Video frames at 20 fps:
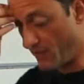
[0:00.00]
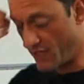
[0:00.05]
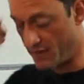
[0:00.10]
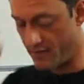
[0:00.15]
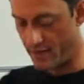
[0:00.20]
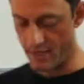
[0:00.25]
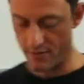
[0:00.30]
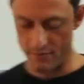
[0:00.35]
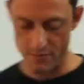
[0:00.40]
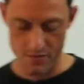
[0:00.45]

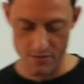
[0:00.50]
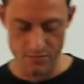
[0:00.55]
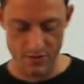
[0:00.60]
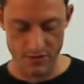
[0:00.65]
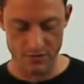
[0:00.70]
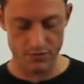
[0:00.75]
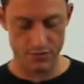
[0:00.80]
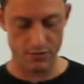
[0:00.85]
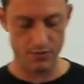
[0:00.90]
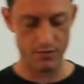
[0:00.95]
Now when we
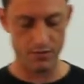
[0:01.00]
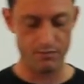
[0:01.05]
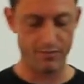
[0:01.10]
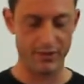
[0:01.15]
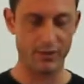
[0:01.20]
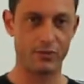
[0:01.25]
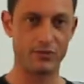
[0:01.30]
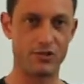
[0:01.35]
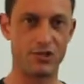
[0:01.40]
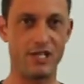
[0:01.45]
do
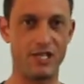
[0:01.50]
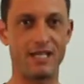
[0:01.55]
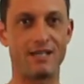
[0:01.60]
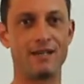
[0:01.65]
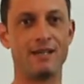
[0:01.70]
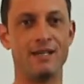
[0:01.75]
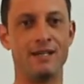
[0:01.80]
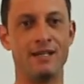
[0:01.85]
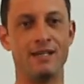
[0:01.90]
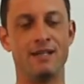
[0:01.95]
Biu
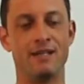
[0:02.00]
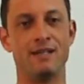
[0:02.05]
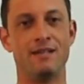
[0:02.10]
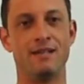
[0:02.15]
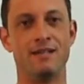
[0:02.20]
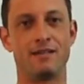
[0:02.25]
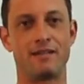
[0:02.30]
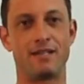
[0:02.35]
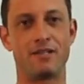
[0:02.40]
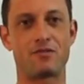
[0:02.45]
Gee,
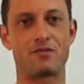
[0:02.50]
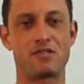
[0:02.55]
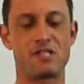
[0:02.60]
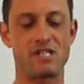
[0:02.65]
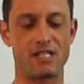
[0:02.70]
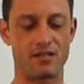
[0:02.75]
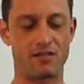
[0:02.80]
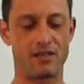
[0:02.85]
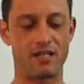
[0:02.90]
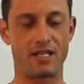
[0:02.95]
the
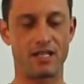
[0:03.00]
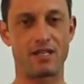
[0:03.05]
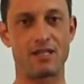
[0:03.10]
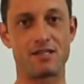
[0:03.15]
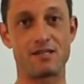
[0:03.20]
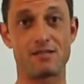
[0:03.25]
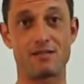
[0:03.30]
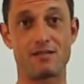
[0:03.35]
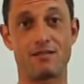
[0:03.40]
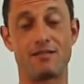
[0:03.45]
interesting thing
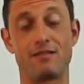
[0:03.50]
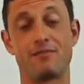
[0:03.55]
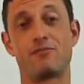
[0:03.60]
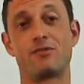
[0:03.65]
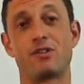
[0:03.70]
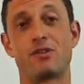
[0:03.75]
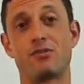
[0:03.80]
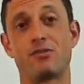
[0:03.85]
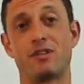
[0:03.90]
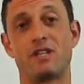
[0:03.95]
is
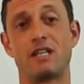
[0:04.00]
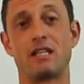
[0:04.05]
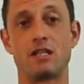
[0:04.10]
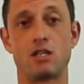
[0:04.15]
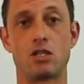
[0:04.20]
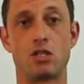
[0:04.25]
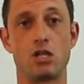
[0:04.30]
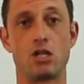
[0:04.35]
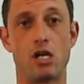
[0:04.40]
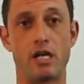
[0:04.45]
we do it
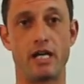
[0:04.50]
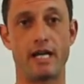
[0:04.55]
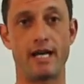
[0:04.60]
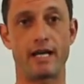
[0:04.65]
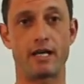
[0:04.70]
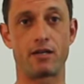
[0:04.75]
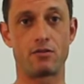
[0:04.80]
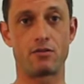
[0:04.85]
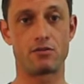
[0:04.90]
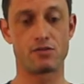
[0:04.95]
in
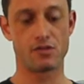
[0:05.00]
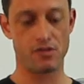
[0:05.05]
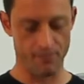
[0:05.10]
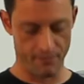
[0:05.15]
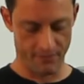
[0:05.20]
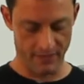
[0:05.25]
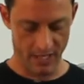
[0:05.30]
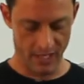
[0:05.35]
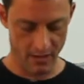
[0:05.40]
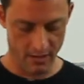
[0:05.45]
diagonals.
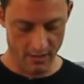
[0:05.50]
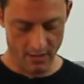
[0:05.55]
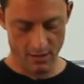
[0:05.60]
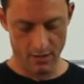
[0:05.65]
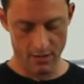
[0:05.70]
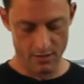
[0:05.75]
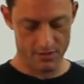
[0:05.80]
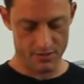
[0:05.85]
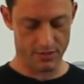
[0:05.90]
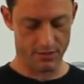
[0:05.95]

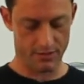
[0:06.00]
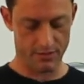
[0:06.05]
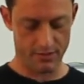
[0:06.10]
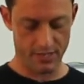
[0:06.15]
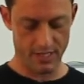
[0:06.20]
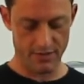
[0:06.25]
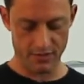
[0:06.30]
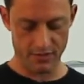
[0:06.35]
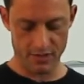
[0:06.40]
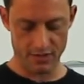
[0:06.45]
So
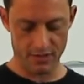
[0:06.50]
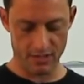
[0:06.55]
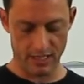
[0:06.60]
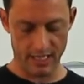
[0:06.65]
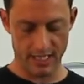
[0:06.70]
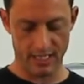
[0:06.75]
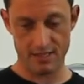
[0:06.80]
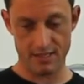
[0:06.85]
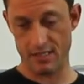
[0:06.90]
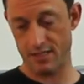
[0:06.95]
even though the
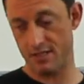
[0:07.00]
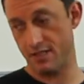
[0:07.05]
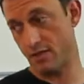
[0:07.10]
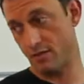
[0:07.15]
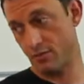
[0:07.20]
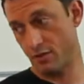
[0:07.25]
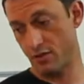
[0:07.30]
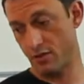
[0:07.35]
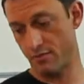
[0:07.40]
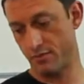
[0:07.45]
legs, let's say
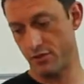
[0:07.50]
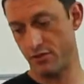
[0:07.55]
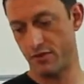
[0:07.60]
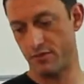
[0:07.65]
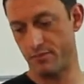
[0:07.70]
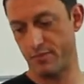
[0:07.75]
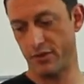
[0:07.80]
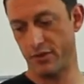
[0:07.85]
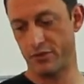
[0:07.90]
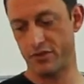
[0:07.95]
I'm going to do
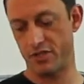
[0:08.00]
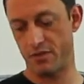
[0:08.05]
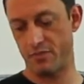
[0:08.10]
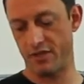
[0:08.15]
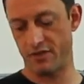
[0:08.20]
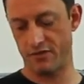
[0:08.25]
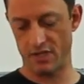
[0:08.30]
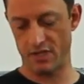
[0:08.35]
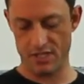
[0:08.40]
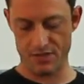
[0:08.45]
a Biu Gee
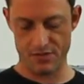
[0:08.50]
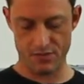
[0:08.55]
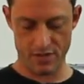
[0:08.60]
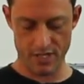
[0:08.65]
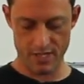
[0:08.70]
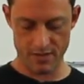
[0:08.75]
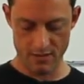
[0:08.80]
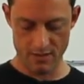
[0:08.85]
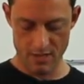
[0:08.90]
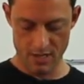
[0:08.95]
pivot this
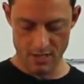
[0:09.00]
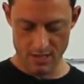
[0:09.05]
way,